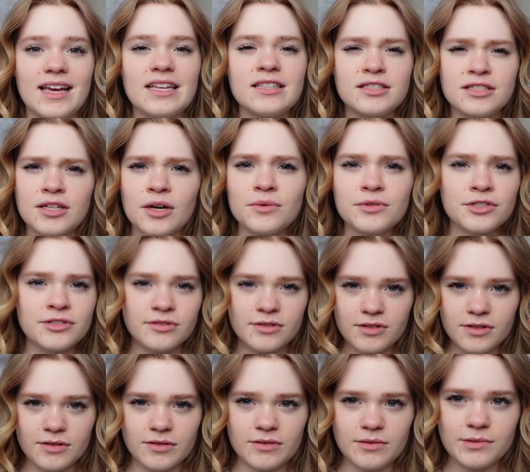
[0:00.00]
it's so
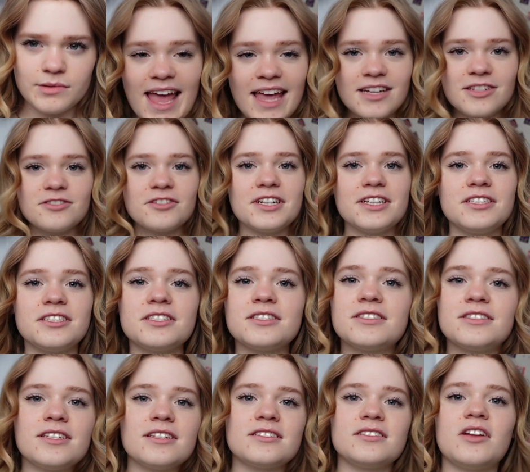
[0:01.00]
true. Adrian
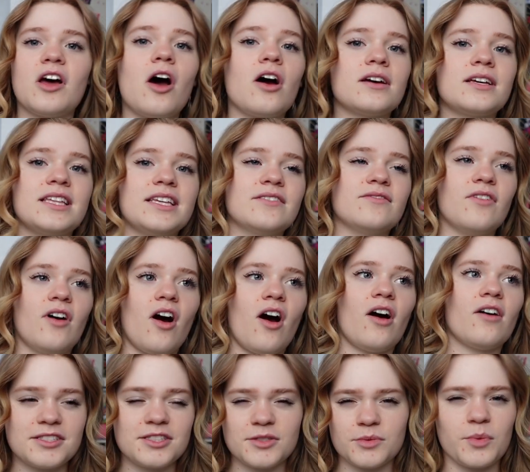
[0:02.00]
just does not give
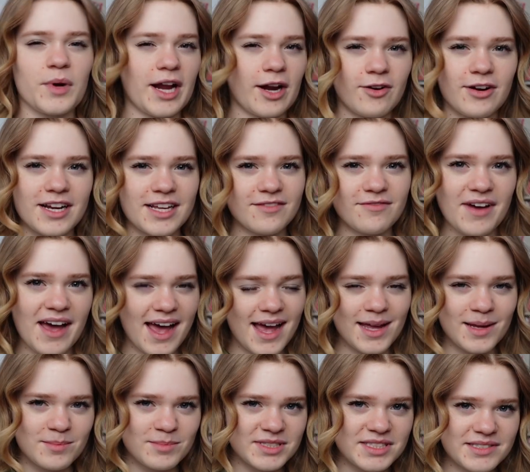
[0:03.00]
off swearing
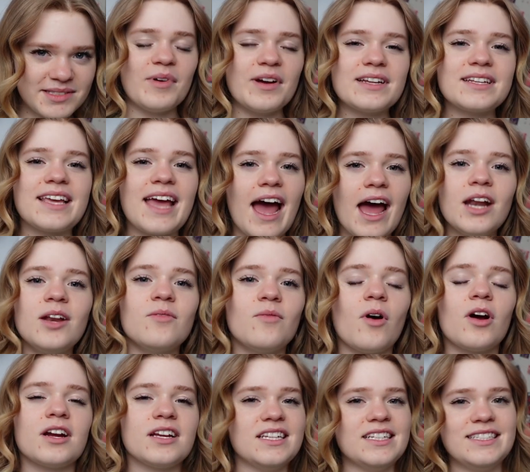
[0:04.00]
vibes, but cat
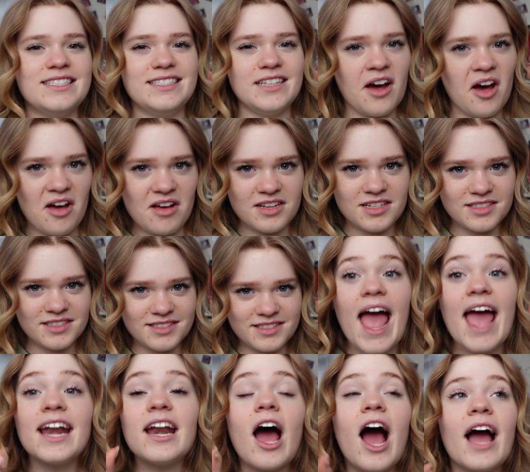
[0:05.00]
noir, he does.
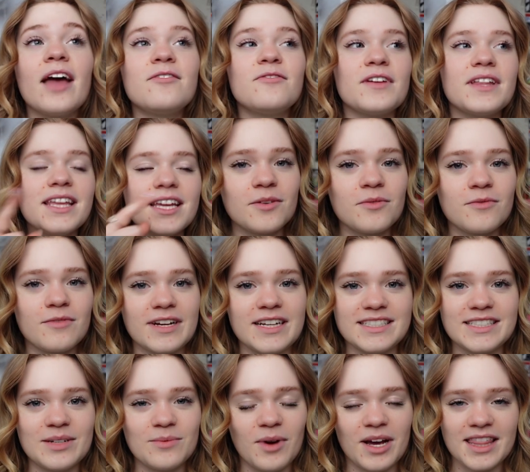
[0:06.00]
And I feel like the
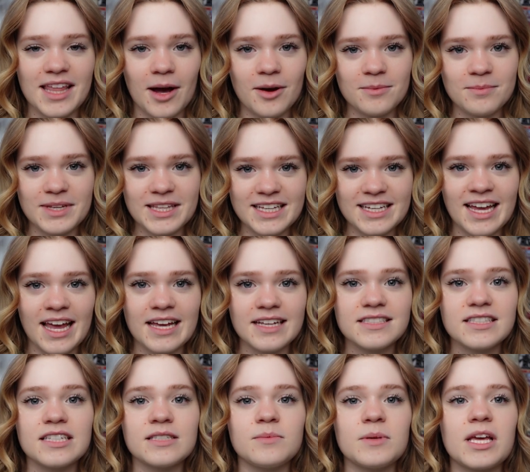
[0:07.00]
reason why that would be the
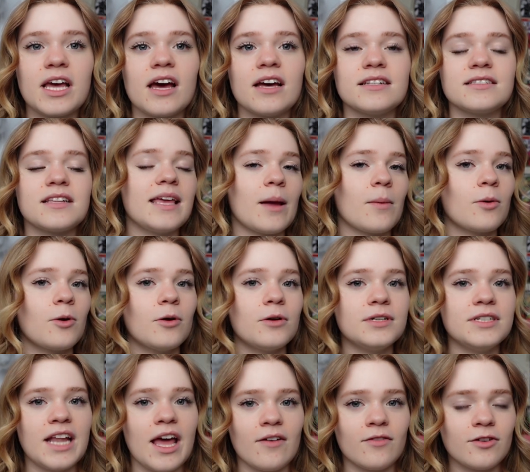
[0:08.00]
case is because Gabriel
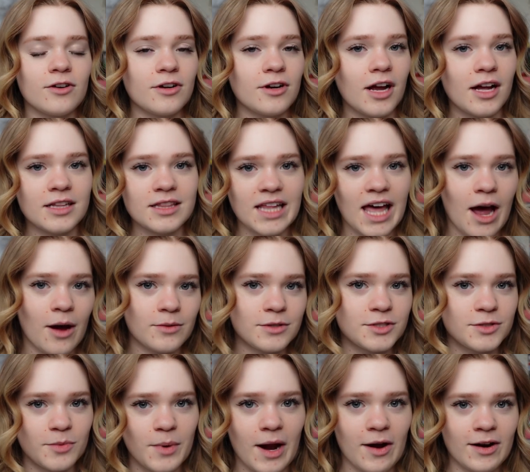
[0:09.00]
never allowed
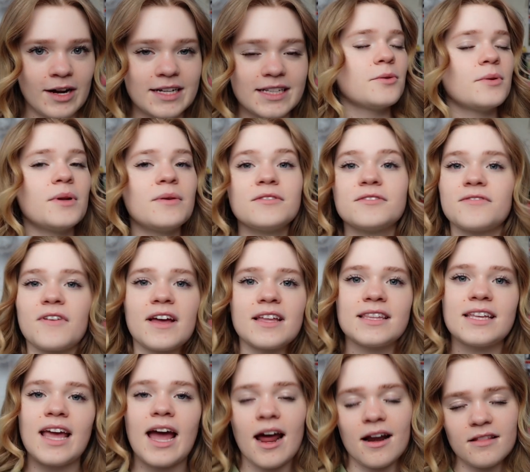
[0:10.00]
swearing. So when he was
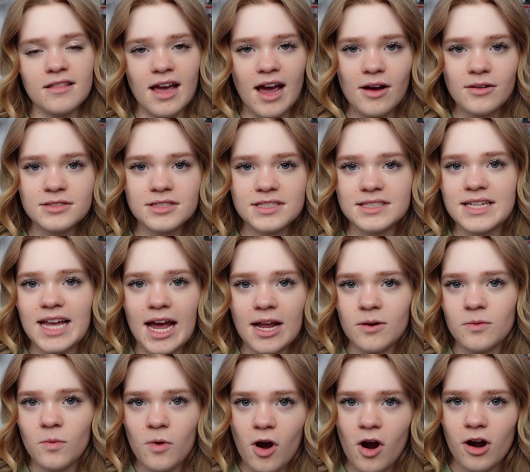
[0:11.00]
finally out of the house as cat
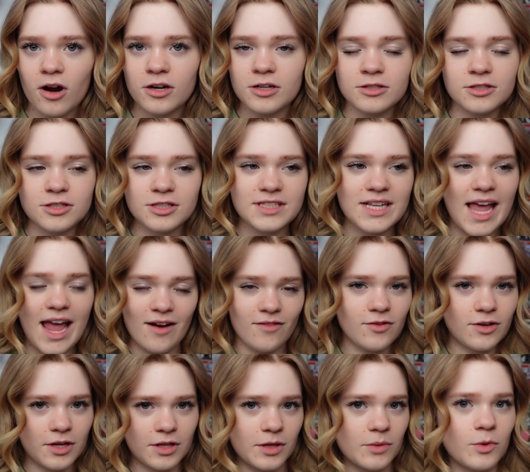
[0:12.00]
noir, just
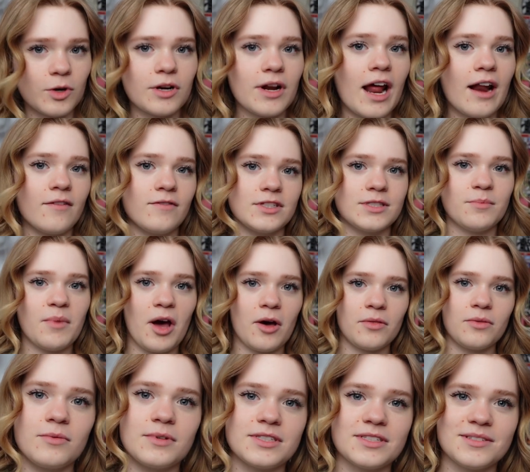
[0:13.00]
every other word out of his
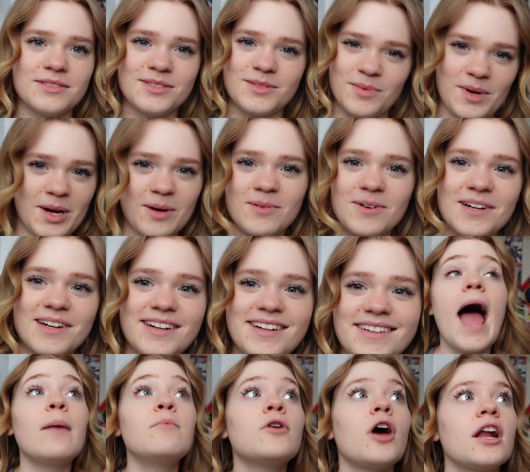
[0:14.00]
mouth was a swear word.
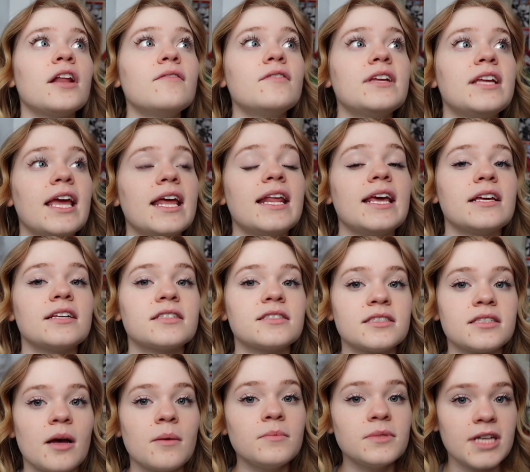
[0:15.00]
I'm not even kidding.
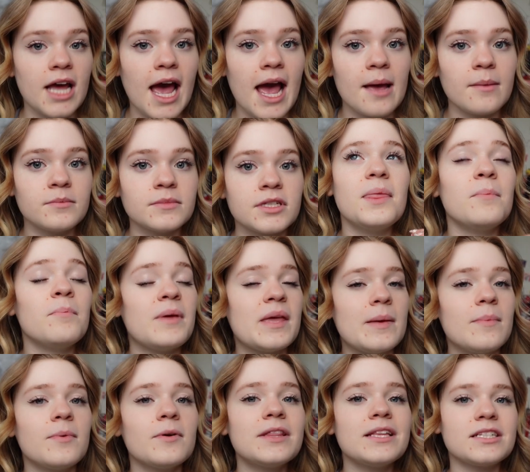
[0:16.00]
Sometimes the
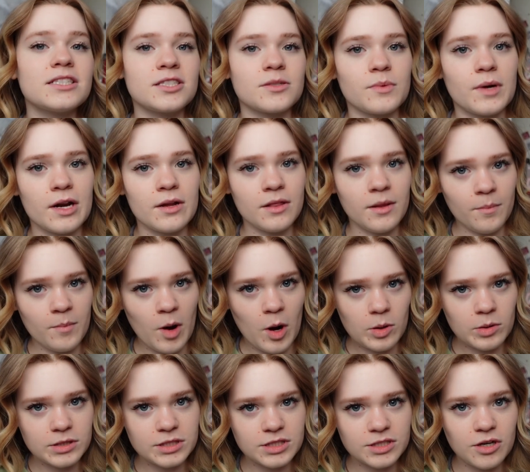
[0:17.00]
people that swear the
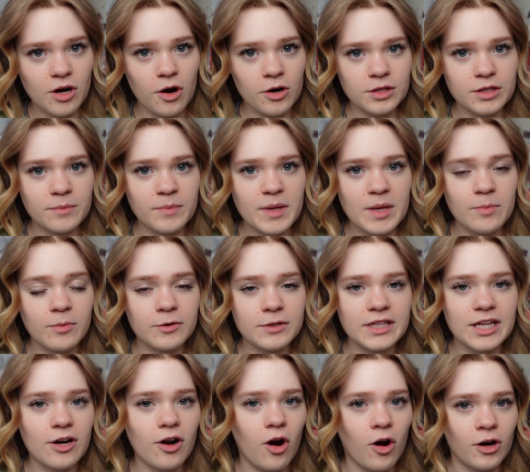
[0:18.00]
most are the people
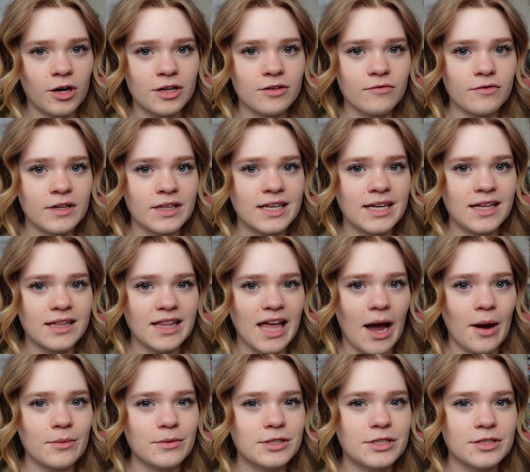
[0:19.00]
that aren't really
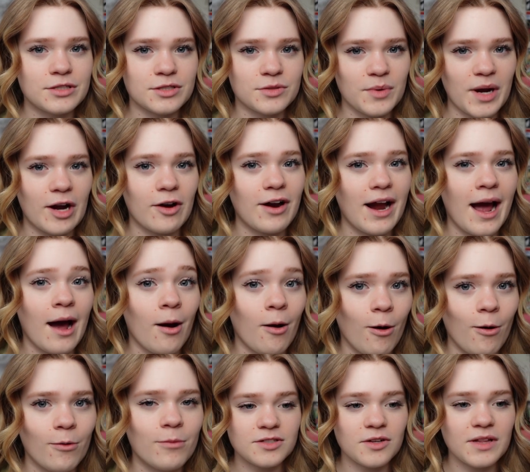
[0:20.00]
allowed to swear at
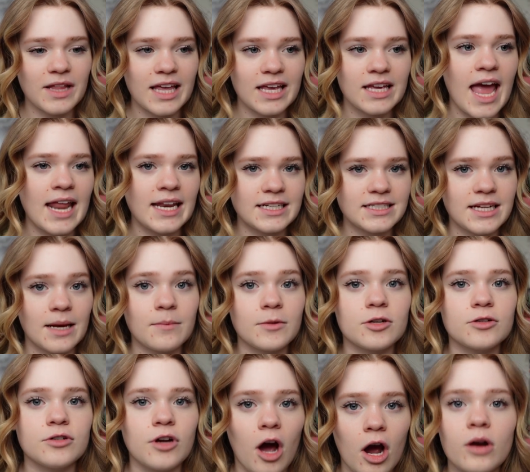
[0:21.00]
home. So like anytime they're
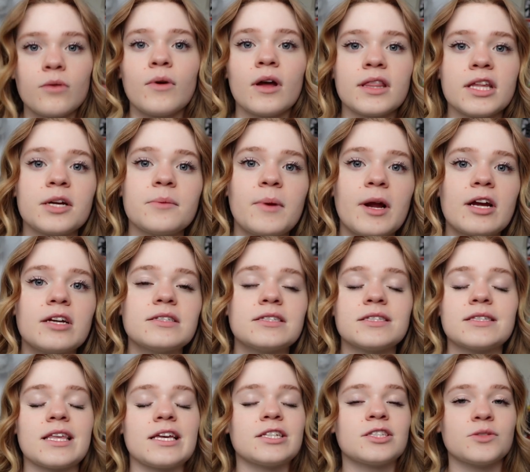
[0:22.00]
not around their parents,
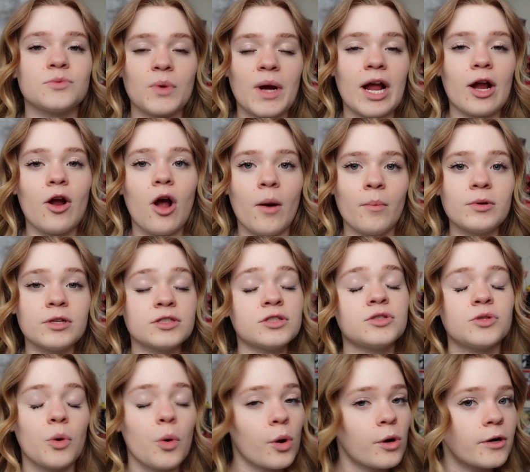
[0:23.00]
they swear up a
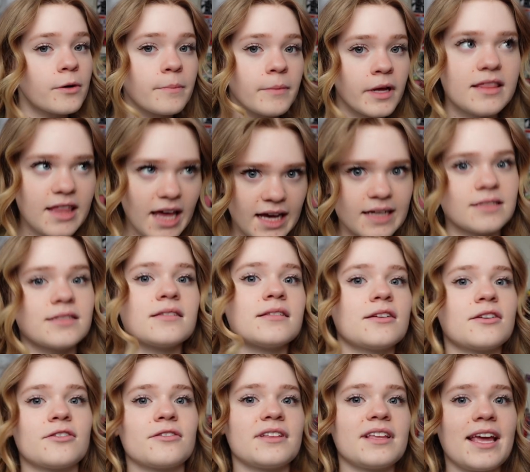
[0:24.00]
storm. That's
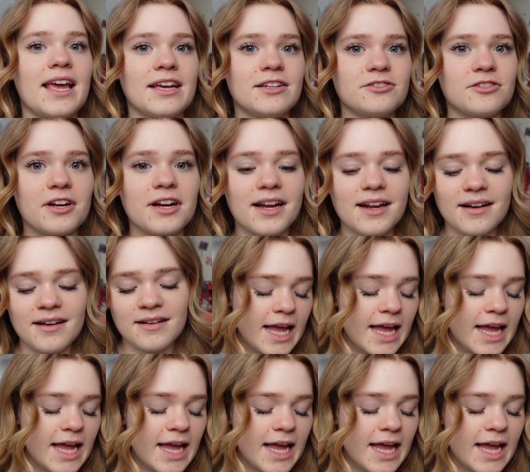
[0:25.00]
literally Adrian.